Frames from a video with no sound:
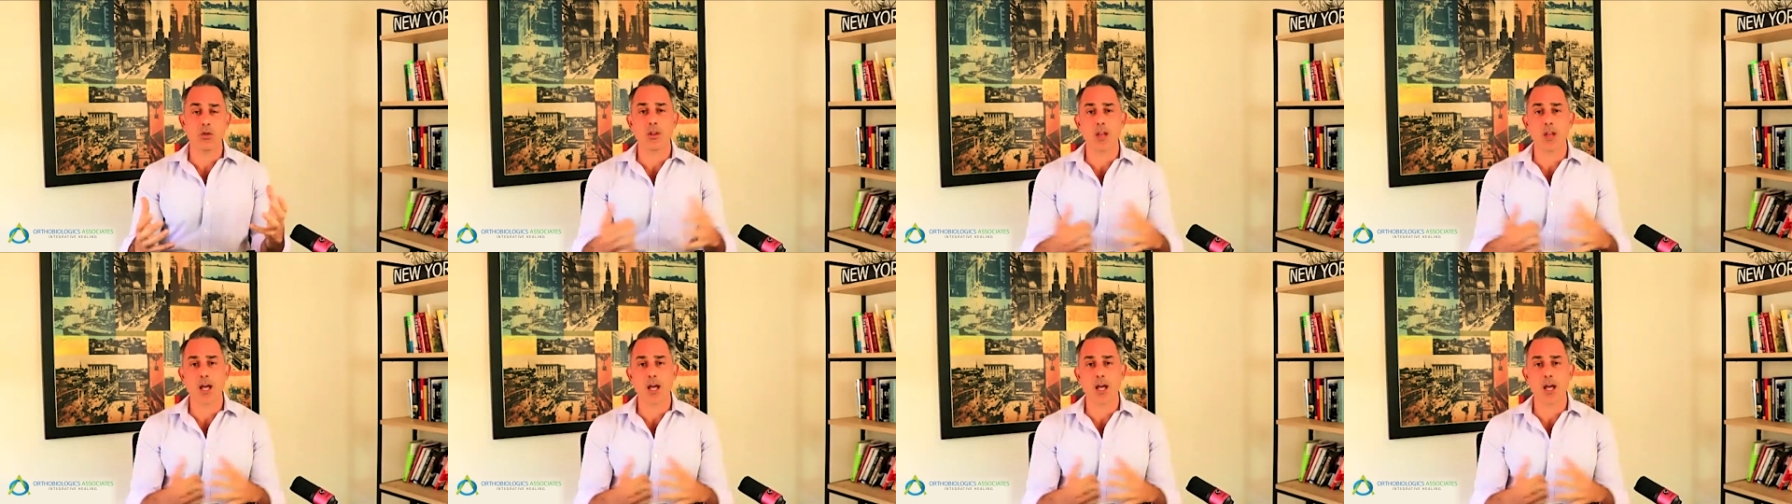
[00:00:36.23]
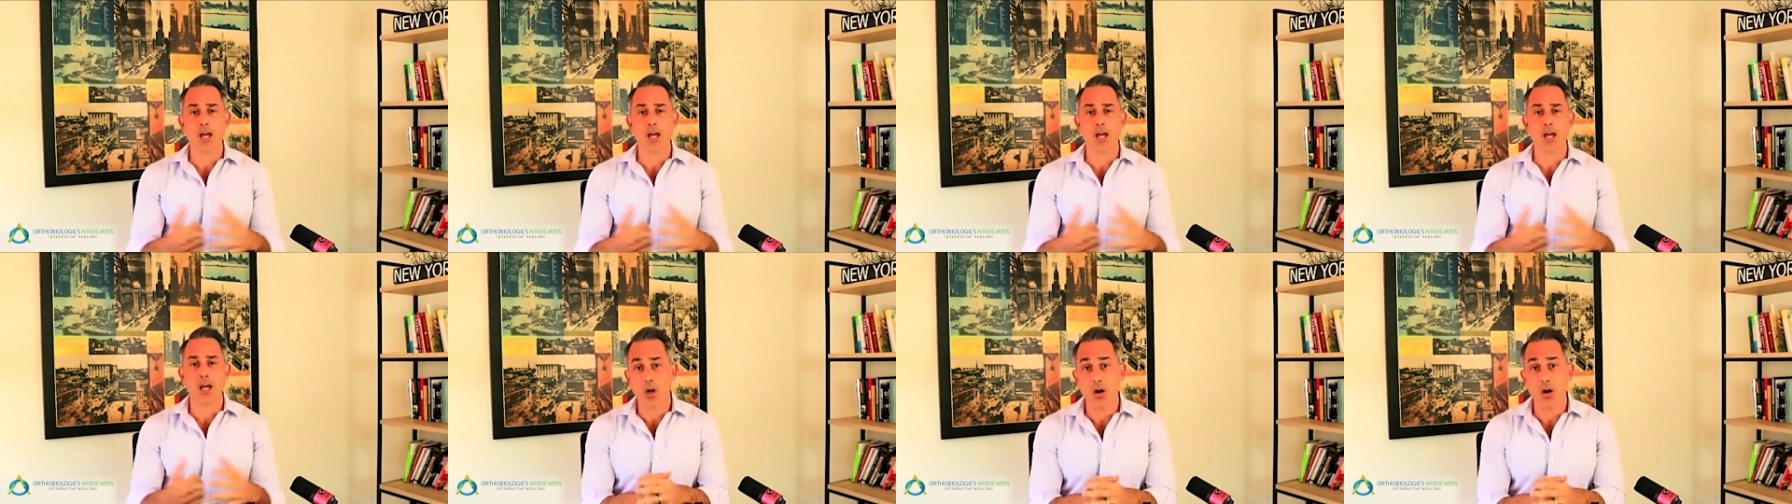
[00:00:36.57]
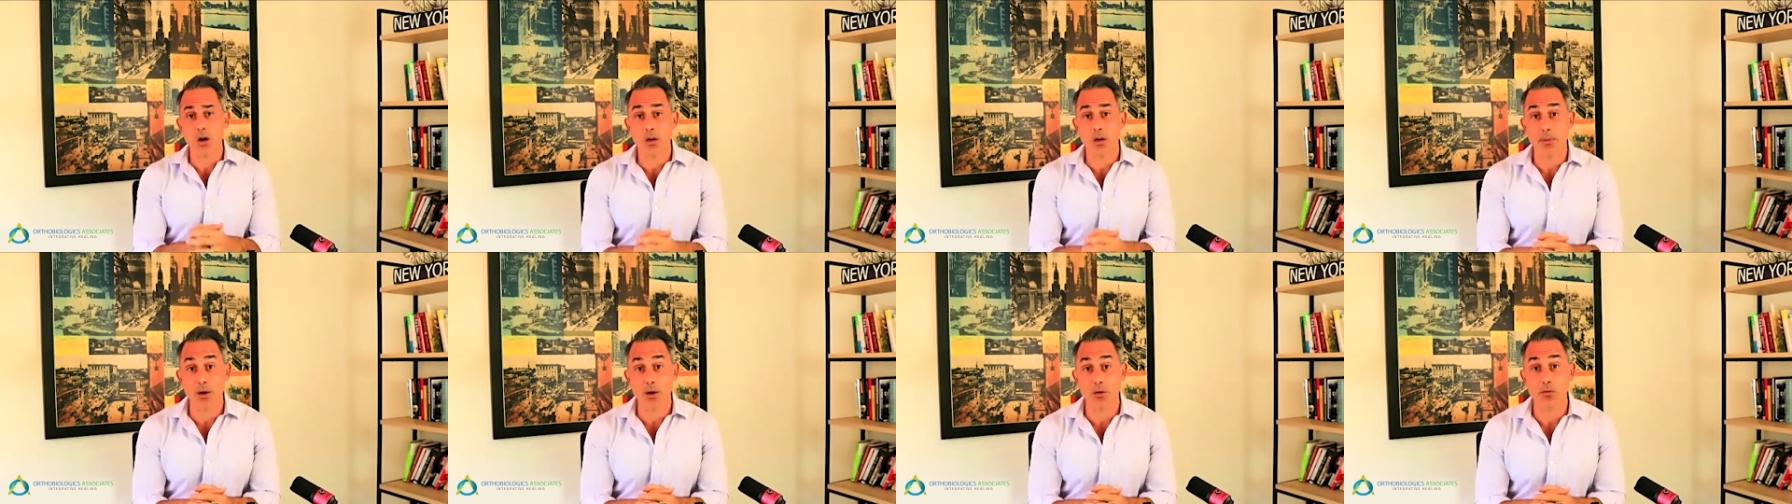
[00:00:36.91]
I know a lot of people
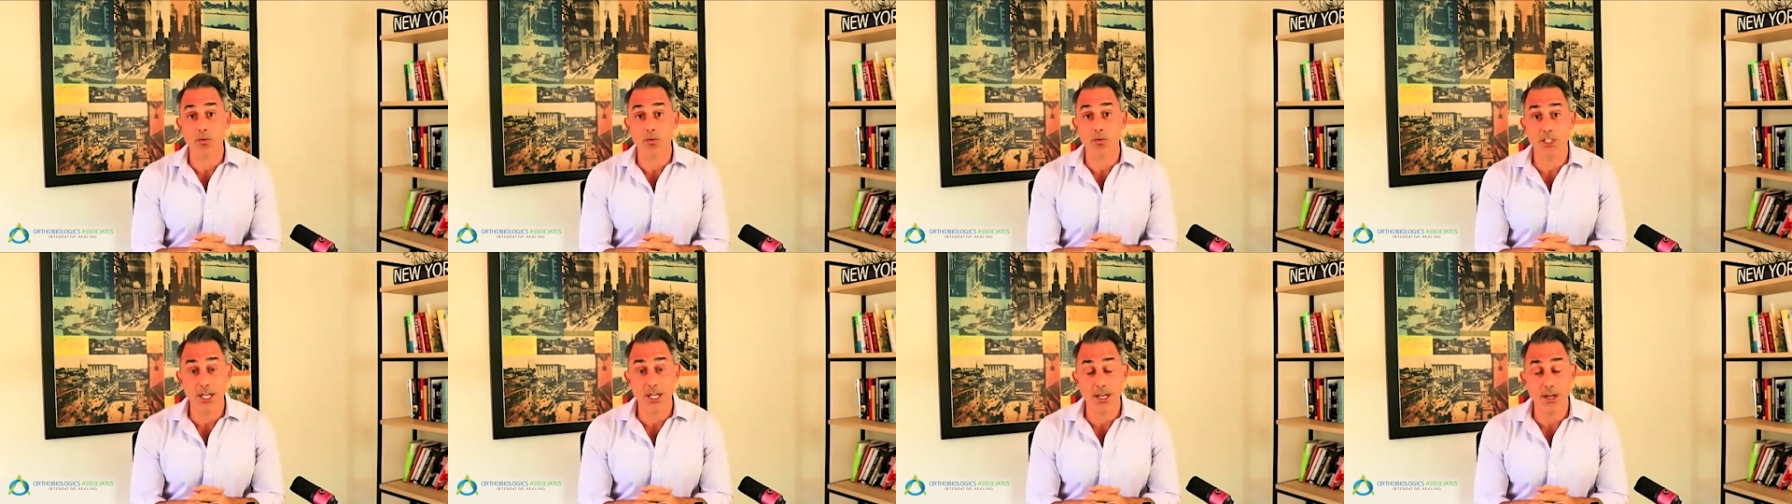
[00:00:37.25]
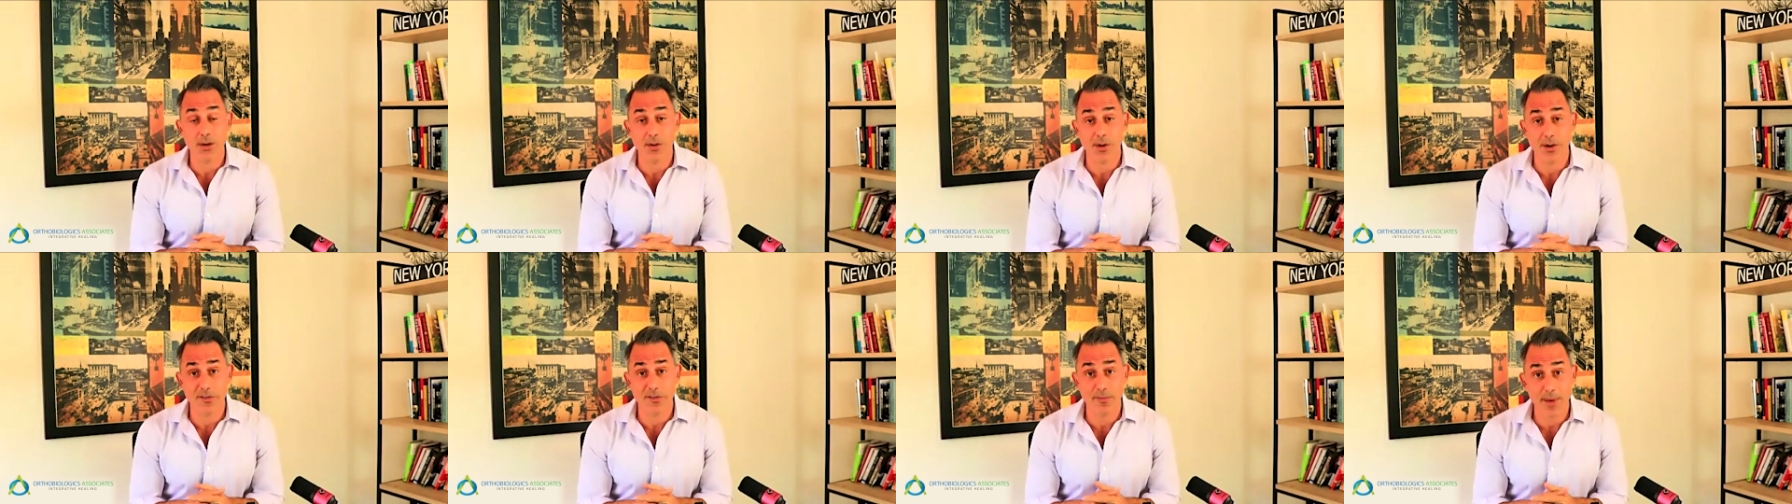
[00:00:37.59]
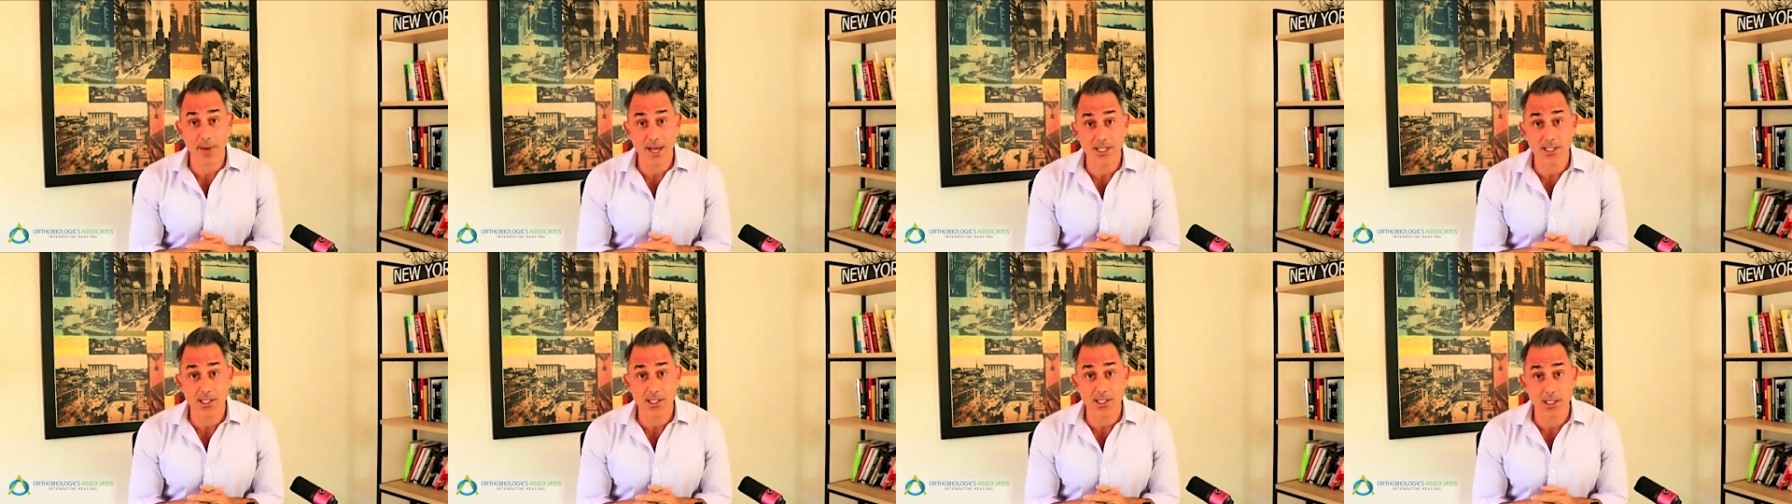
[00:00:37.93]
talk about regenerative
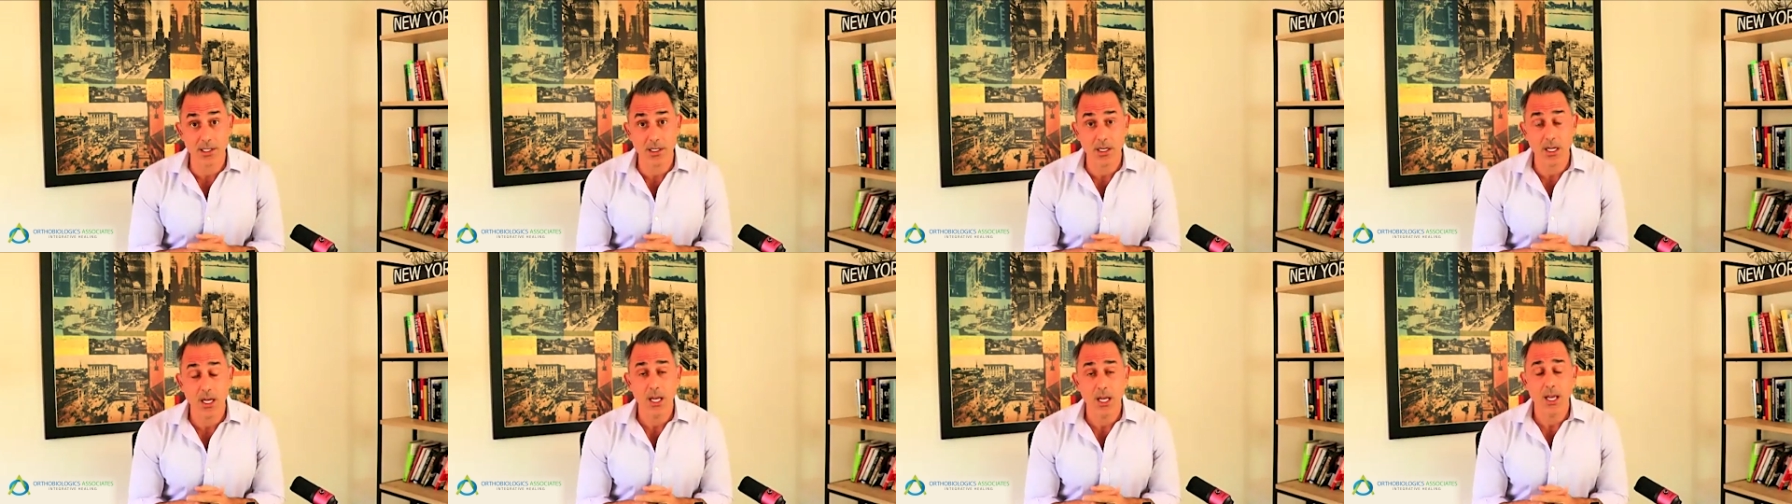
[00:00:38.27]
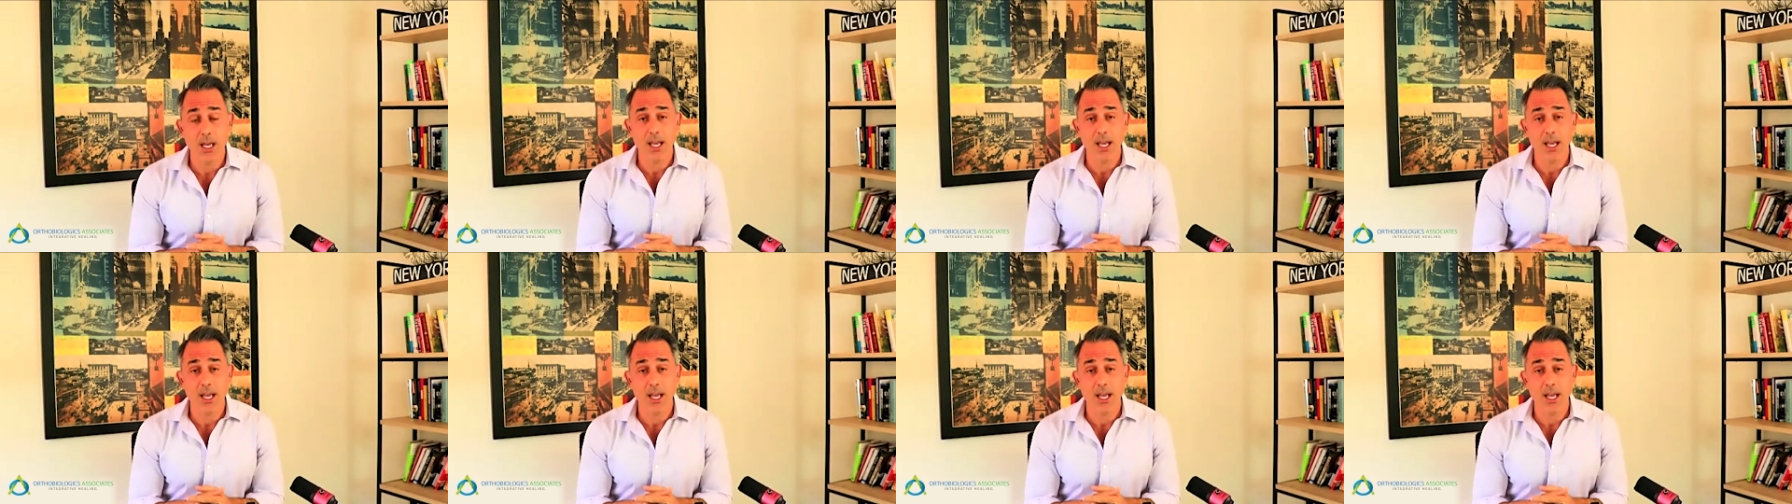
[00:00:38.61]
medicine